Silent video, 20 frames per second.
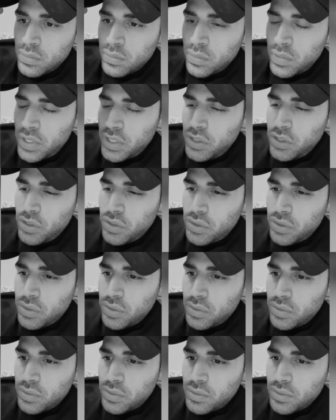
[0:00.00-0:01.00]
when
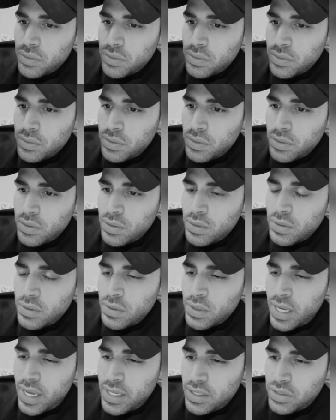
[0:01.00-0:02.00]
you're
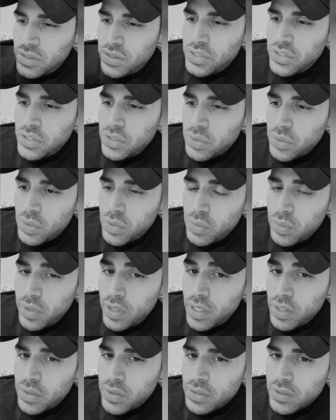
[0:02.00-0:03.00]
at zero
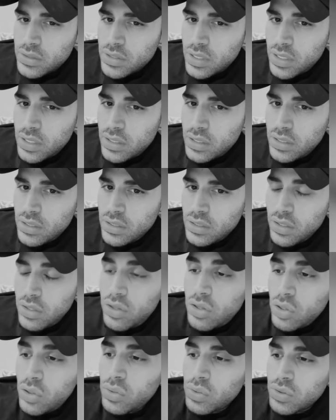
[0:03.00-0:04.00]
without anxiety,
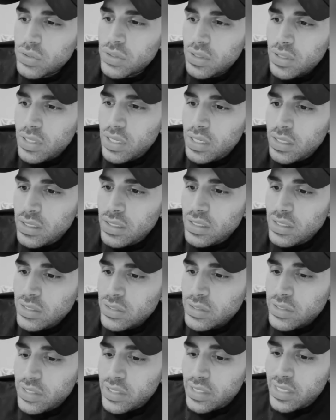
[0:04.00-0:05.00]
those are the
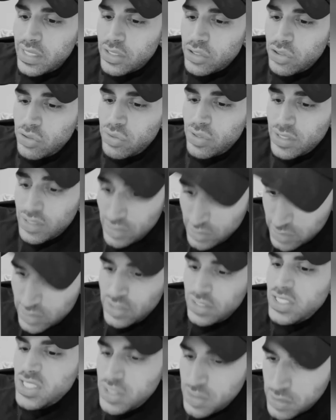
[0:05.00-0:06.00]
ideas that get you to
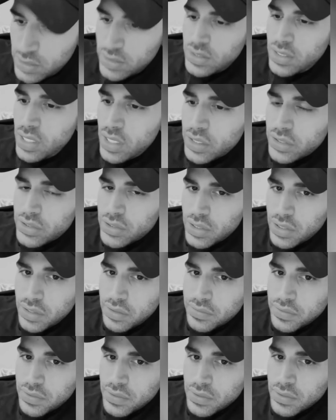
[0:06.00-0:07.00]
next
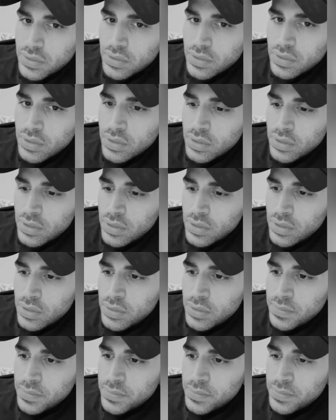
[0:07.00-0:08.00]
level,
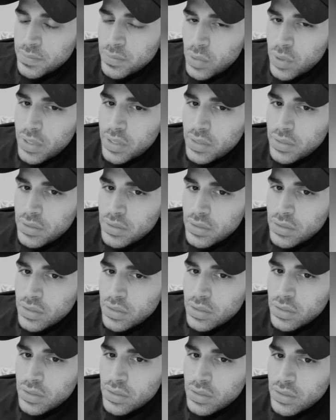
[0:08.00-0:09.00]
right?
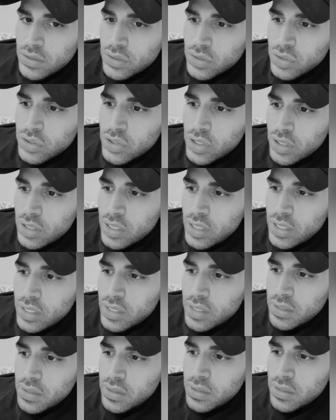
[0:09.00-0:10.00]
So it's not
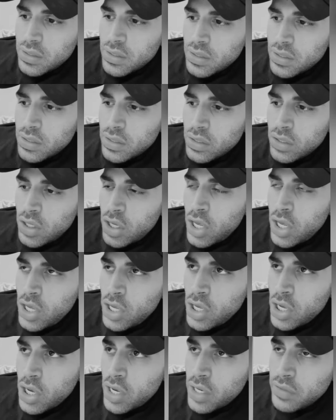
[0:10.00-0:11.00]
like,
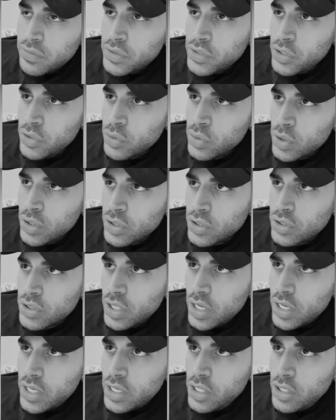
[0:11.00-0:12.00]
hey, have zero
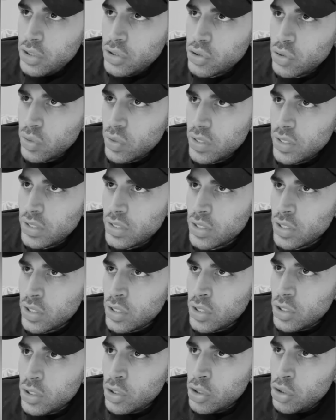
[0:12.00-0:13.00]
anxiety so that
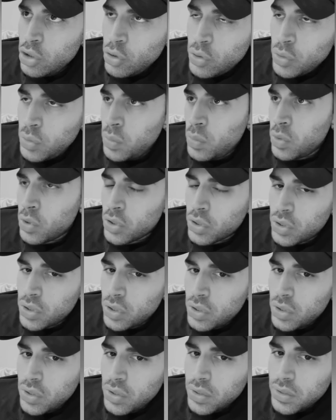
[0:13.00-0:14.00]
you can work
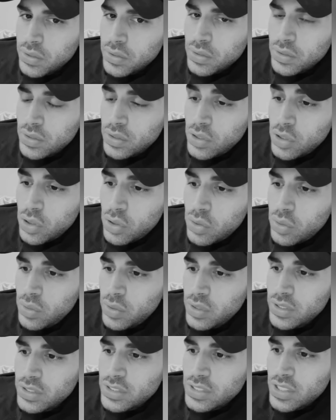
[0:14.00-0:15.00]
hard. No,
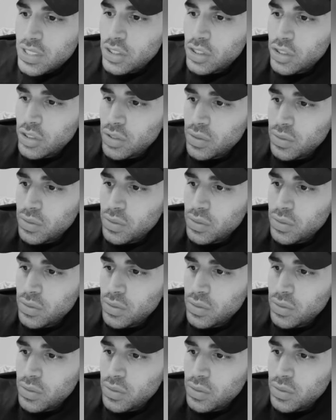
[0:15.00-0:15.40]
it's that